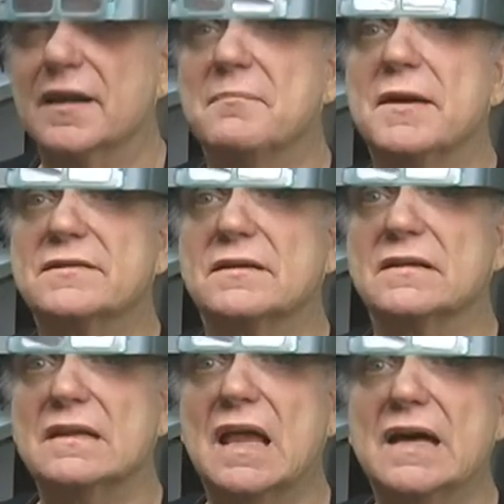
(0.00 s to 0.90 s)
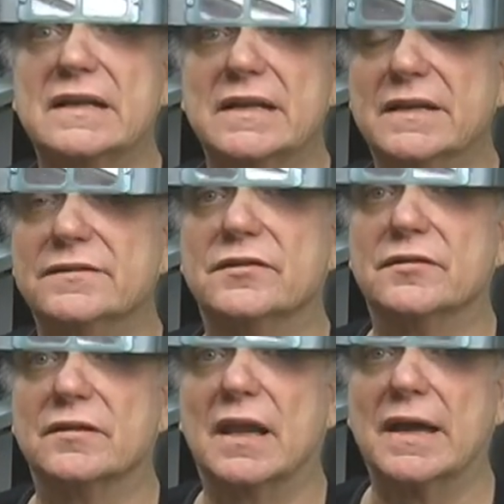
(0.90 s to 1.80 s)
it makes it a lot easier
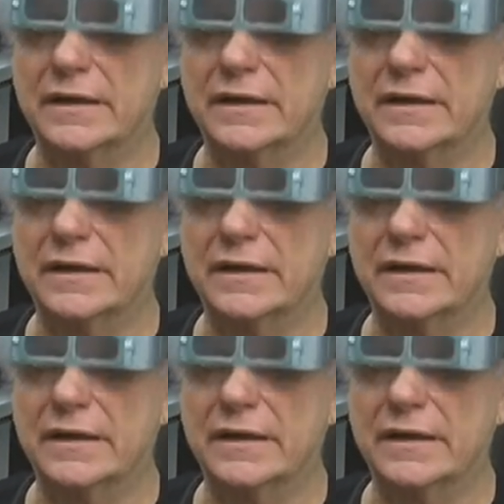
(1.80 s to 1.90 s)
to line